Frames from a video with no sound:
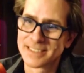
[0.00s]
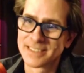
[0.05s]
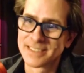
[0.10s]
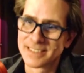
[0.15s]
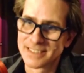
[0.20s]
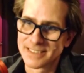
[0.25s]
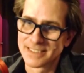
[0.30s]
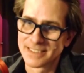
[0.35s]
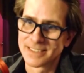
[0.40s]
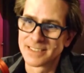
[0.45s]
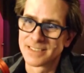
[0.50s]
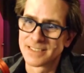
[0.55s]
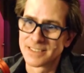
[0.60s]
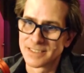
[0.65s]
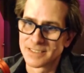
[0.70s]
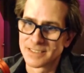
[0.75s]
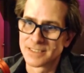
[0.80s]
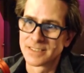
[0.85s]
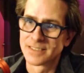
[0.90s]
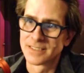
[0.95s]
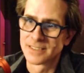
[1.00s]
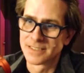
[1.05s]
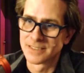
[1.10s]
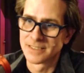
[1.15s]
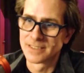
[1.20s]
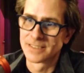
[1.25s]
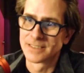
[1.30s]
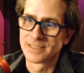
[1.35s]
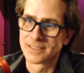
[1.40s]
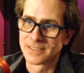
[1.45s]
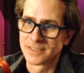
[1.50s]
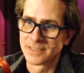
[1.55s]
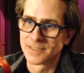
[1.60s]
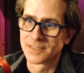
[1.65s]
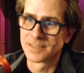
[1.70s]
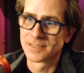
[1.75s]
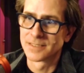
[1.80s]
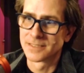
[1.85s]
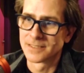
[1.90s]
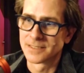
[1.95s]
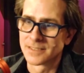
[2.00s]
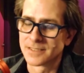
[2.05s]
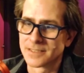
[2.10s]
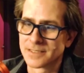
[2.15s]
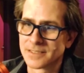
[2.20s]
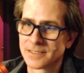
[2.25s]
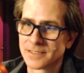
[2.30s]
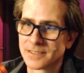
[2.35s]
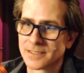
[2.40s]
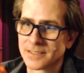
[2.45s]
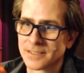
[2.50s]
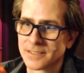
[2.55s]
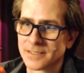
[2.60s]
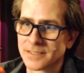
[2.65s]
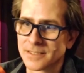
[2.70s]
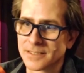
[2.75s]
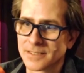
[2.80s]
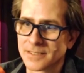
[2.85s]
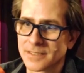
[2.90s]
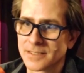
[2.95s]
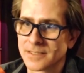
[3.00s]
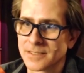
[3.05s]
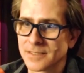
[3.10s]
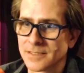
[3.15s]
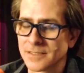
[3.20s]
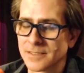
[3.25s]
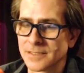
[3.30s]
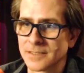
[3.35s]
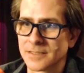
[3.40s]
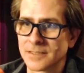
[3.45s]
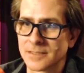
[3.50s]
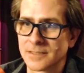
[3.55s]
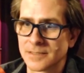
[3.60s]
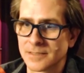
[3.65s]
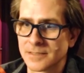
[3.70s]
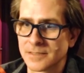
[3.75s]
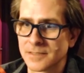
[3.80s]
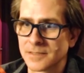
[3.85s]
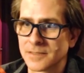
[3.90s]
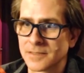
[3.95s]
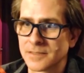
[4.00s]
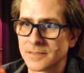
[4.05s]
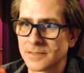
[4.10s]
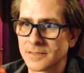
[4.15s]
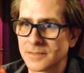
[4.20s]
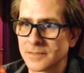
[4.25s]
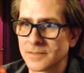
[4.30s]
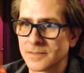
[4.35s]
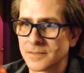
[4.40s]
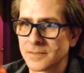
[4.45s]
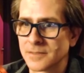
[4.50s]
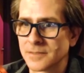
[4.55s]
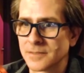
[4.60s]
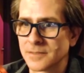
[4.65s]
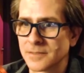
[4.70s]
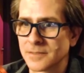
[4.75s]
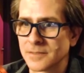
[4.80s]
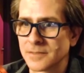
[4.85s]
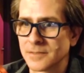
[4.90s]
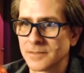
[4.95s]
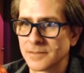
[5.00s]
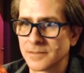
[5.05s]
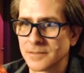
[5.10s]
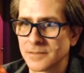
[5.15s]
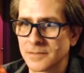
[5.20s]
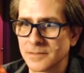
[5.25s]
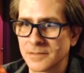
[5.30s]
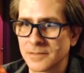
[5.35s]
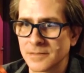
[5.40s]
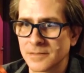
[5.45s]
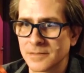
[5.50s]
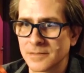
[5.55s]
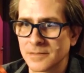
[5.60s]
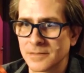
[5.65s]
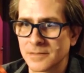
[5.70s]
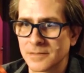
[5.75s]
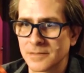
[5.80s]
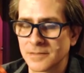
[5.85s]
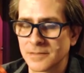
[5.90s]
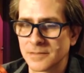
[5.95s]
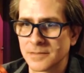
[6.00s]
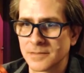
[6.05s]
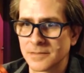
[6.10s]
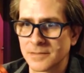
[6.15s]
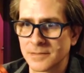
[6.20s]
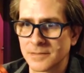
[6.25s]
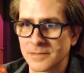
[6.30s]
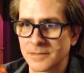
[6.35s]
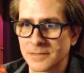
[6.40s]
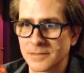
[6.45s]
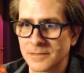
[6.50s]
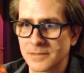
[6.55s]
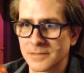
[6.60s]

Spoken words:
(silent)